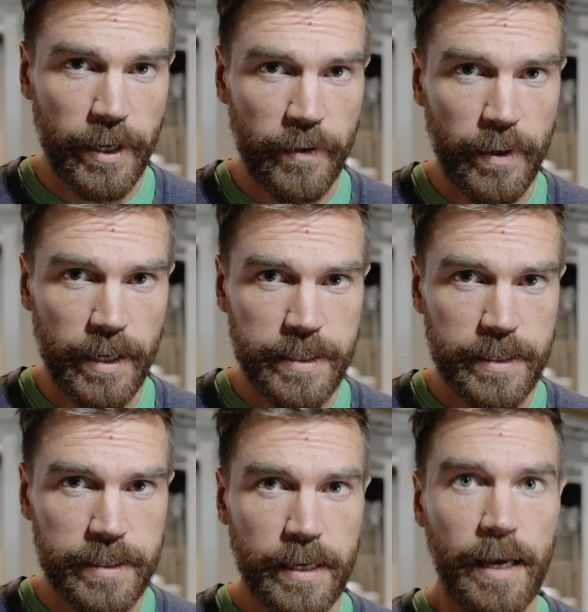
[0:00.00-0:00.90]
creative
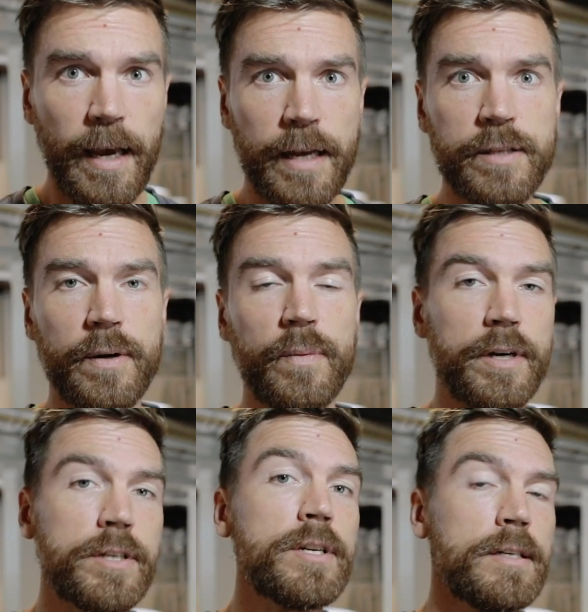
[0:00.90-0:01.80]
process, and so I
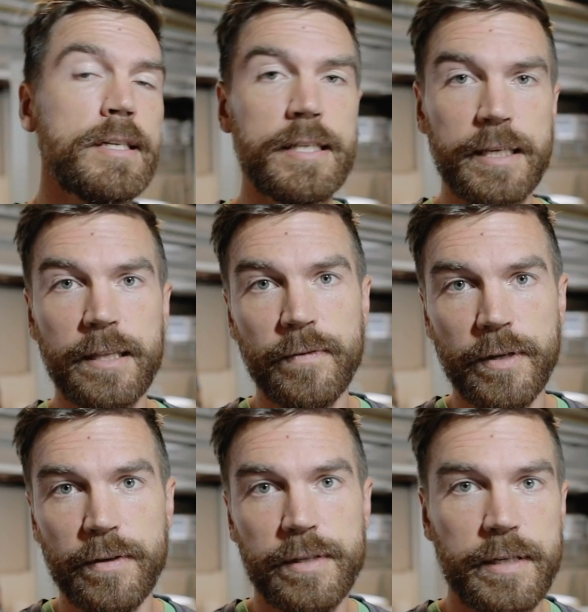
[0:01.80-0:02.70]
wanted to start to see the
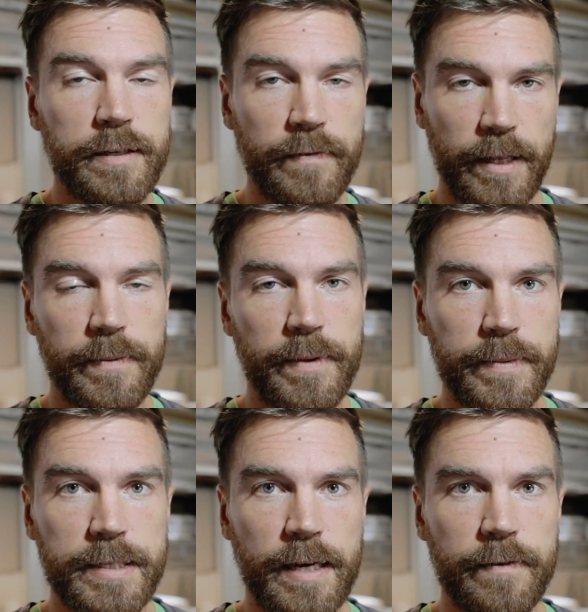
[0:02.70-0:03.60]
photos and to develop them
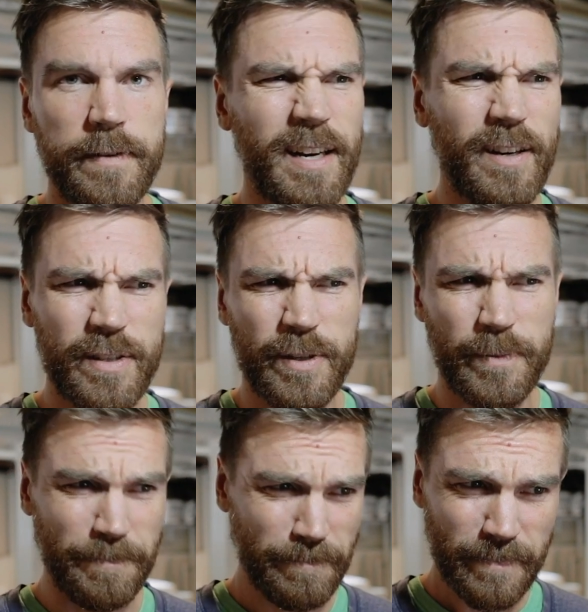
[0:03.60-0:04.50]
and stuff. And also,
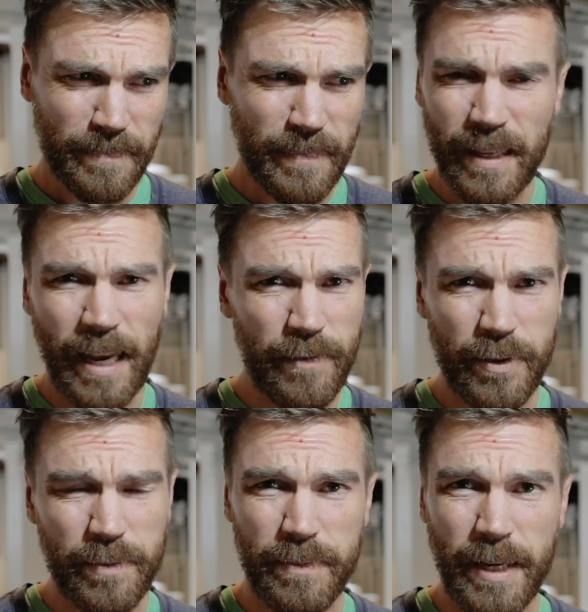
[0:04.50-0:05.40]

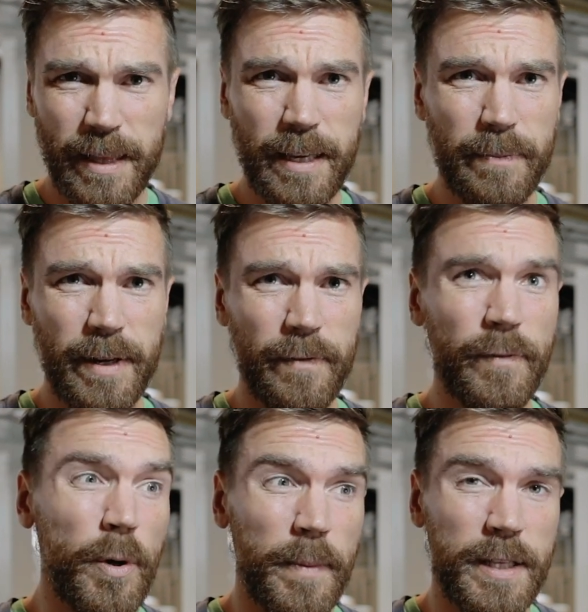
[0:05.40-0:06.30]
after, I think it'd been
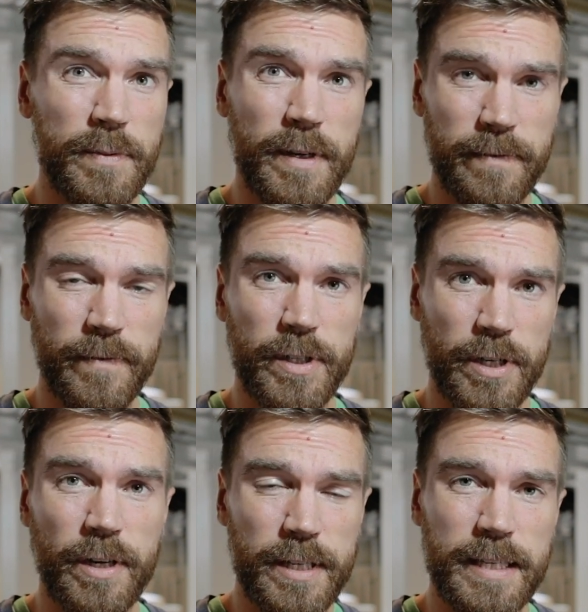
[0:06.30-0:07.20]
4 months when I first
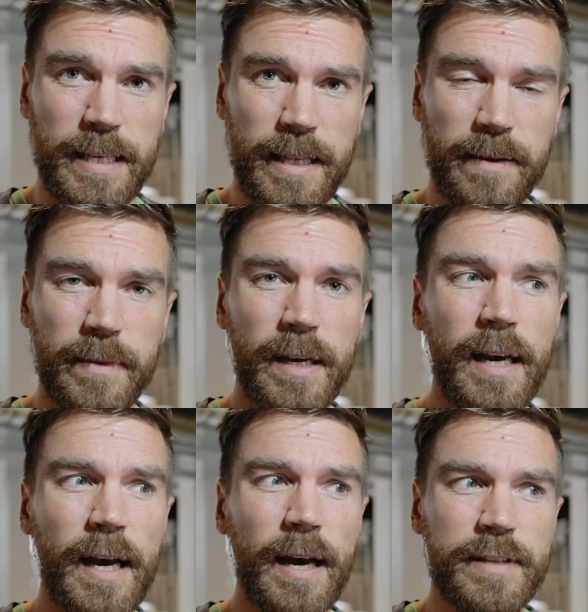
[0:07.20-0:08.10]
started to see them,
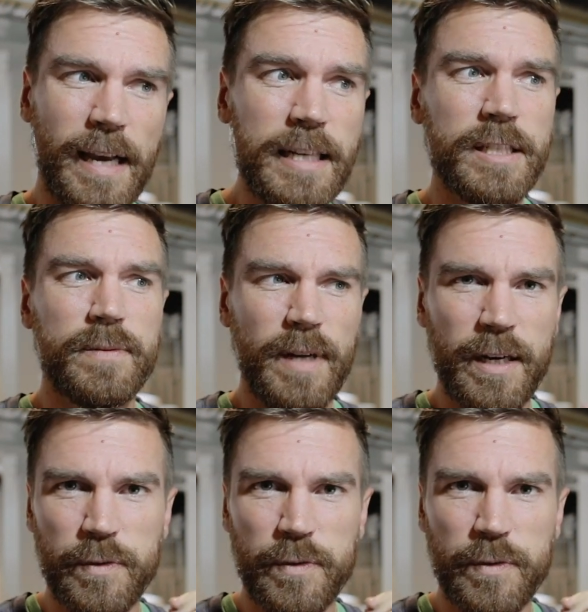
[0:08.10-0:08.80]
I was like, I just